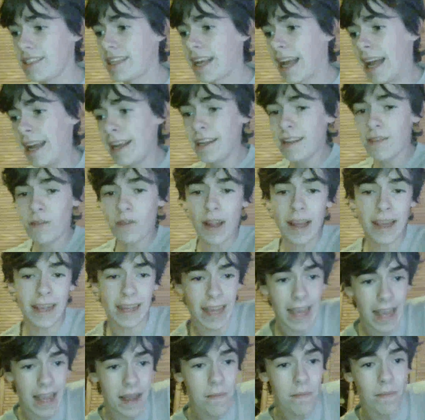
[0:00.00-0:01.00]
kind of
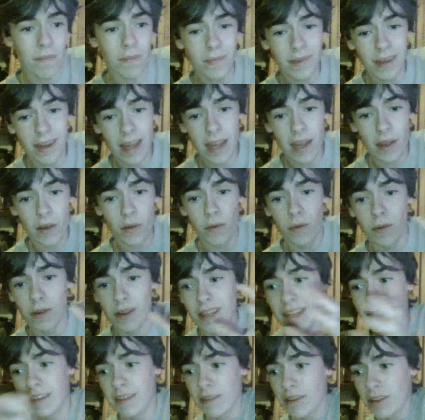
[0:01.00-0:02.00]
like him now,
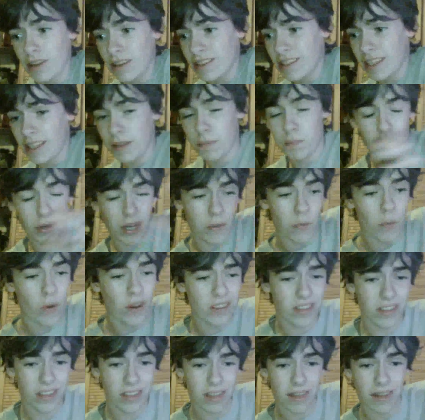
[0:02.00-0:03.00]
and but he
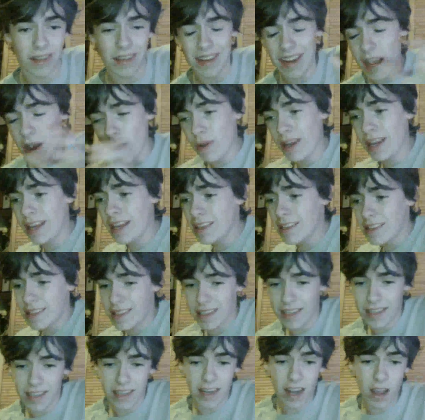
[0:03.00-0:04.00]
wasn't, and now he
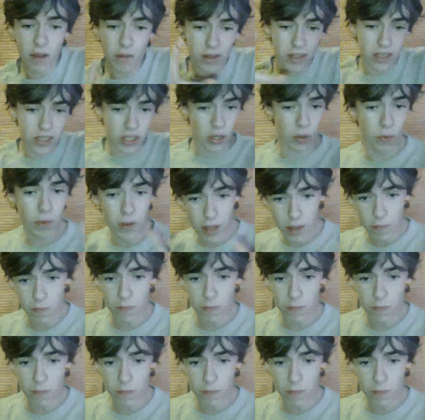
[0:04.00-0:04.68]
is, and now there's two of